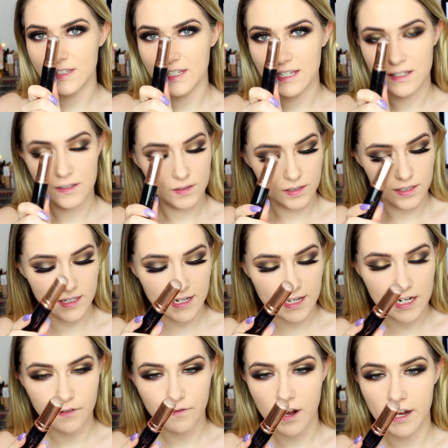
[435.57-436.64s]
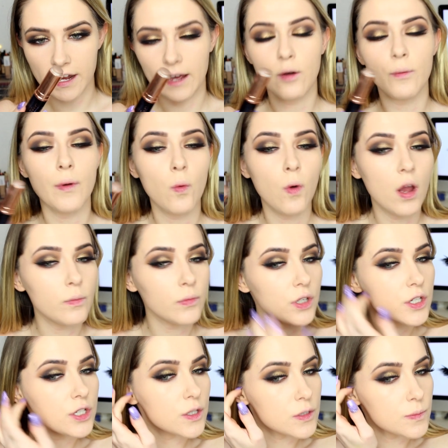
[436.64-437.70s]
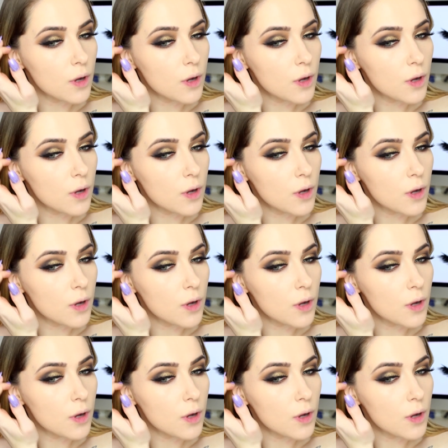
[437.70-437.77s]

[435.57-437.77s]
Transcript: See, nearly running out. But what I'm going to do is